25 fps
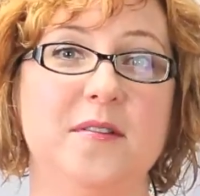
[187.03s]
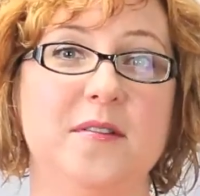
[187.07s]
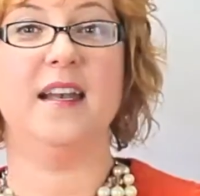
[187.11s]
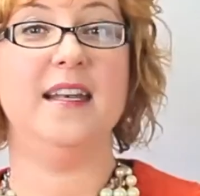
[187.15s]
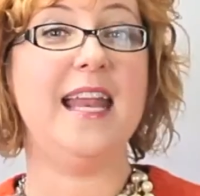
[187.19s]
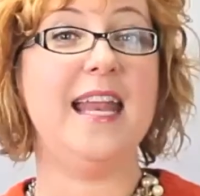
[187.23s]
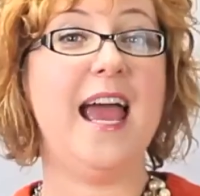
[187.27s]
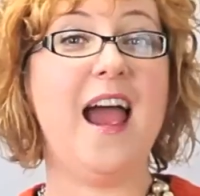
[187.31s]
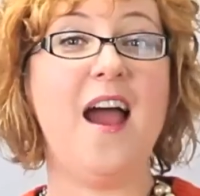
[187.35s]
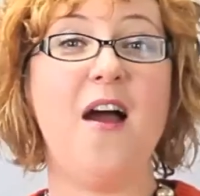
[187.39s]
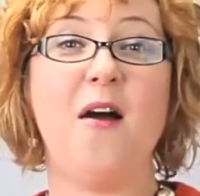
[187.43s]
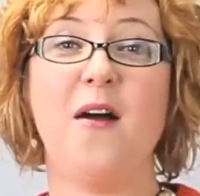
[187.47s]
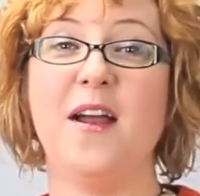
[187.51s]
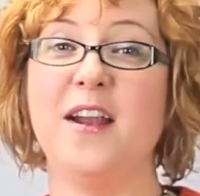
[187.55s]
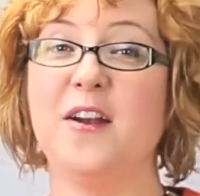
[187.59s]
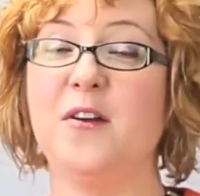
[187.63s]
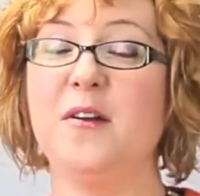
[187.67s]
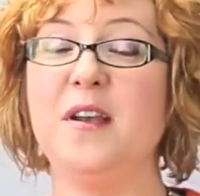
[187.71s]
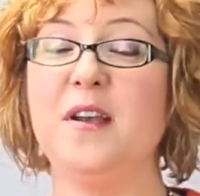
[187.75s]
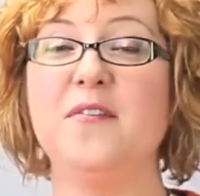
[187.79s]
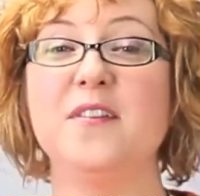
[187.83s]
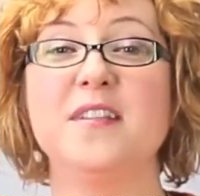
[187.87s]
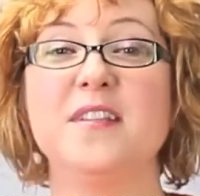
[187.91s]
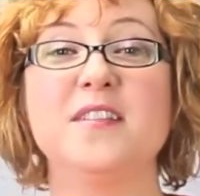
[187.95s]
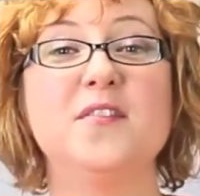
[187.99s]
Now I
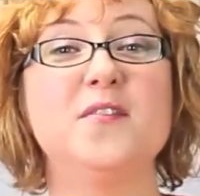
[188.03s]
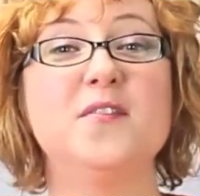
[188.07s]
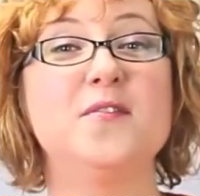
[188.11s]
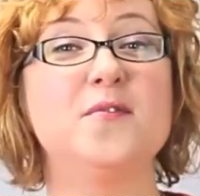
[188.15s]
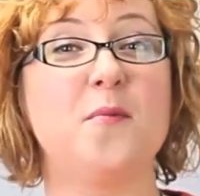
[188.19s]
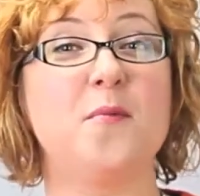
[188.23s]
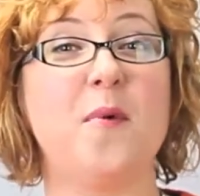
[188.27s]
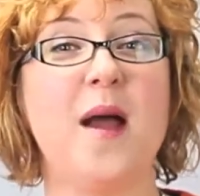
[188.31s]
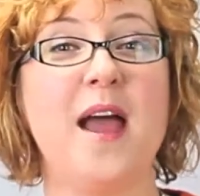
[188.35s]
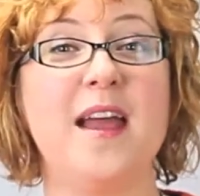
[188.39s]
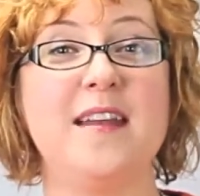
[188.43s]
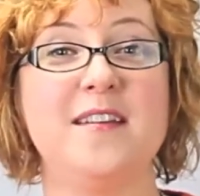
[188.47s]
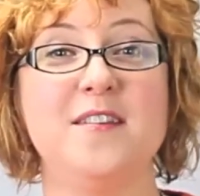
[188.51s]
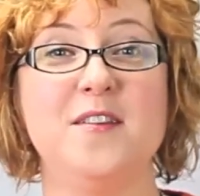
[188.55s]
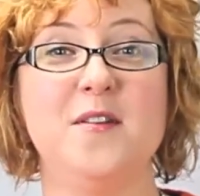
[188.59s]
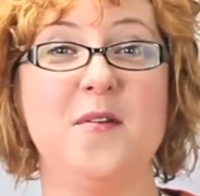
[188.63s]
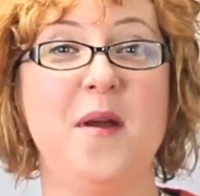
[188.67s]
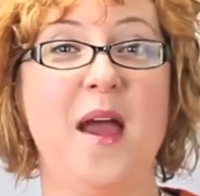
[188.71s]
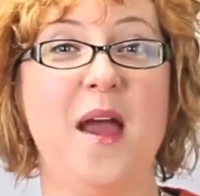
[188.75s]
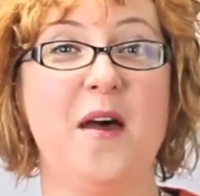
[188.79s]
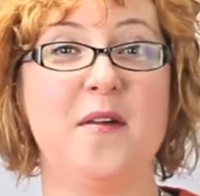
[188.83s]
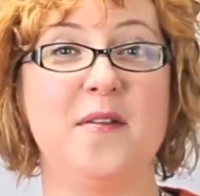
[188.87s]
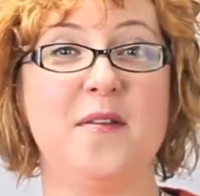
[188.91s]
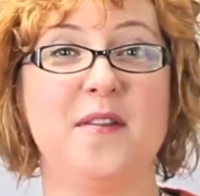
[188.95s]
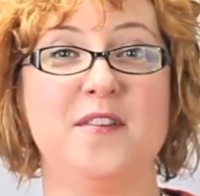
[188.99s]
don't even sweat new
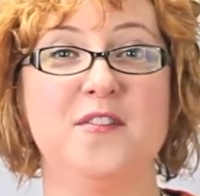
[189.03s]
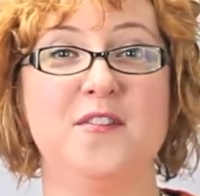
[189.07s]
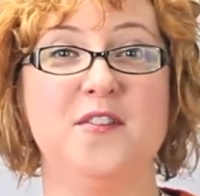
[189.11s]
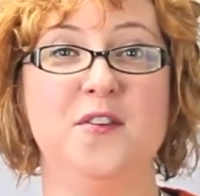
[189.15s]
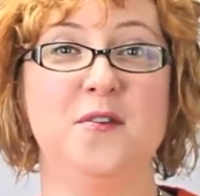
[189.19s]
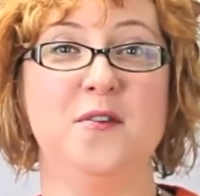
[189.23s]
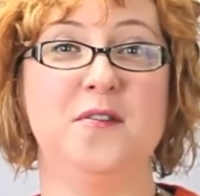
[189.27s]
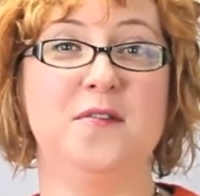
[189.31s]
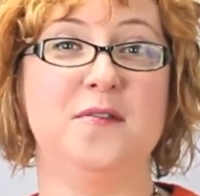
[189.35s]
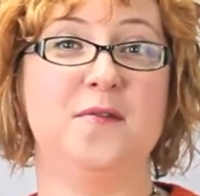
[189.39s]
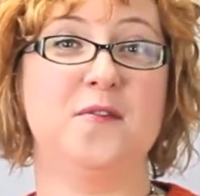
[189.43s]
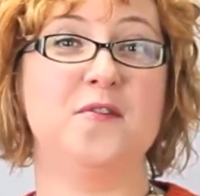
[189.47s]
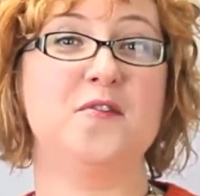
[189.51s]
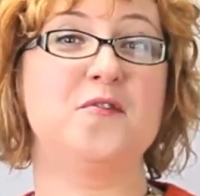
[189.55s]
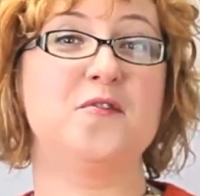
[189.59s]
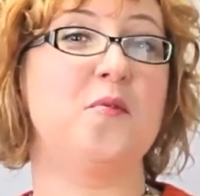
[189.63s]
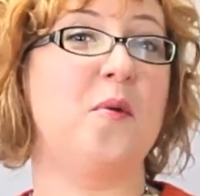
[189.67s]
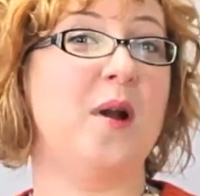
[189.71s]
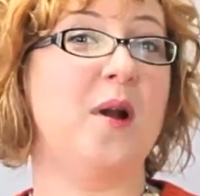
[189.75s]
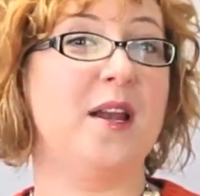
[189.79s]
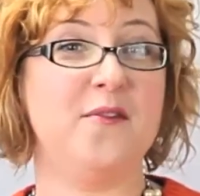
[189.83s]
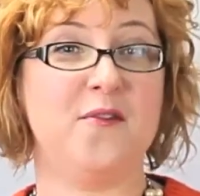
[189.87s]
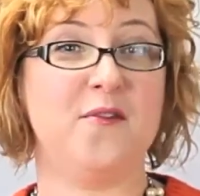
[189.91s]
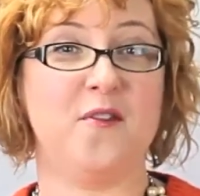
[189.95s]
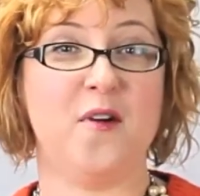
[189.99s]
health issues for
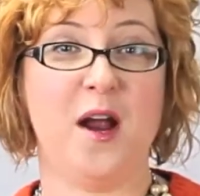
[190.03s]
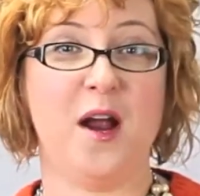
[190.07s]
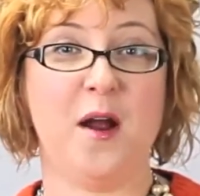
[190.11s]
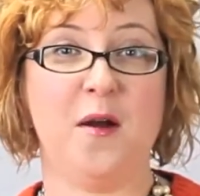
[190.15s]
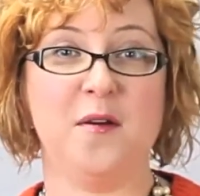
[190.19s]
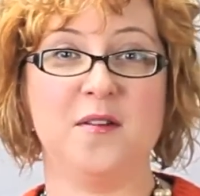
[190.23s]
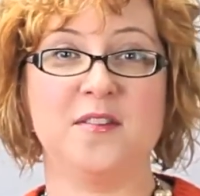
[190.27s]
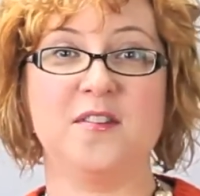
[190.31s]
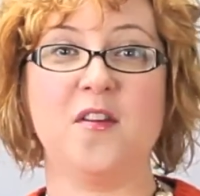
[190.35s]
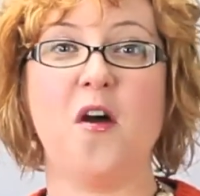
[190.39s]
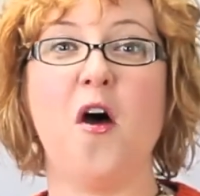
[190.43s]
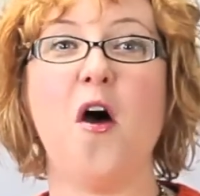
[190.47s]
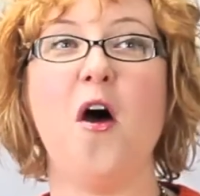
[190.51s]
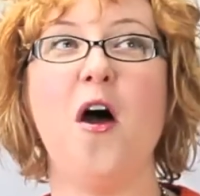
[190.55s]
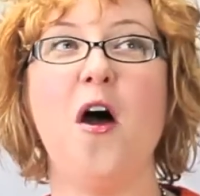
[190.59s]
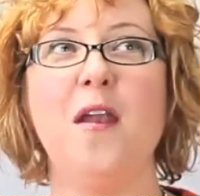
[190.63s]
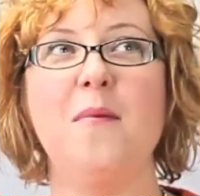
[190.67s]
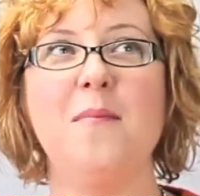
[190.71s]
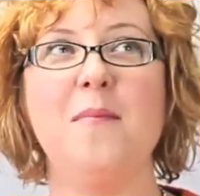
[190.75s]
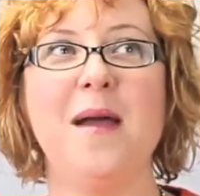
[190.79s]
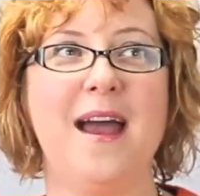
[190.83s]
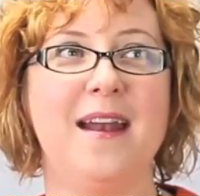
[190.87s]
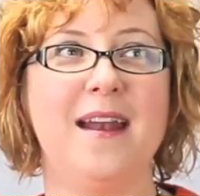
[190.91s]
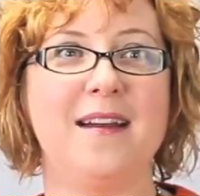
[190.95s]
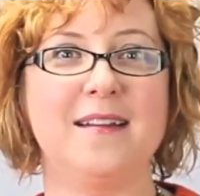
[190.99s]
24 hours
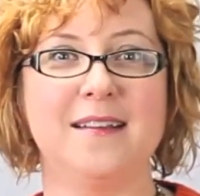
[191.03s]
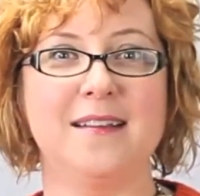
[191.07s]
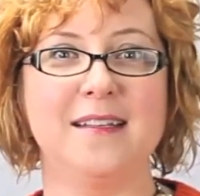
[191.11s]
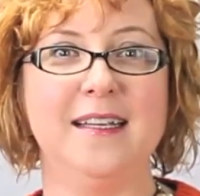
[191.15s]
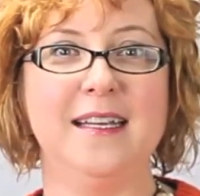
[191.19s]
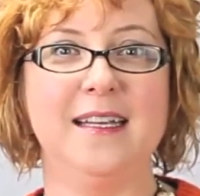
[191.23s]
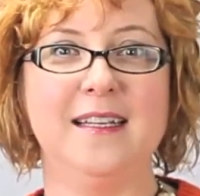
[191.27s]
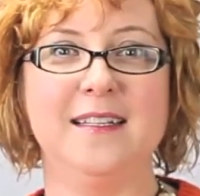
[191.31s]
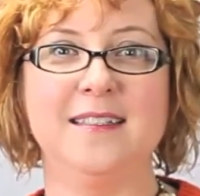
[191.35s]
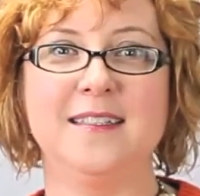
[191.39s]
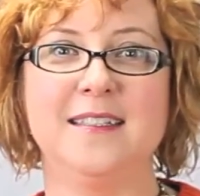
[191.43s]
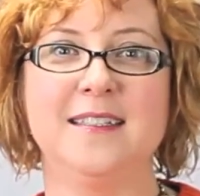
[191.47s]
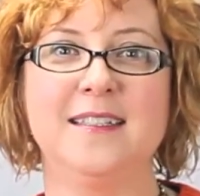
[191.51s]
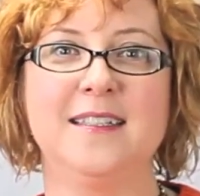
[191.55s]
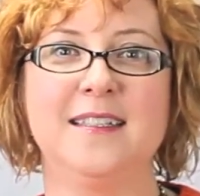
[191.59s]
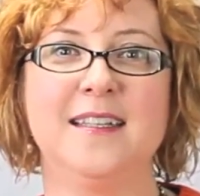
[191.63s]
automatically.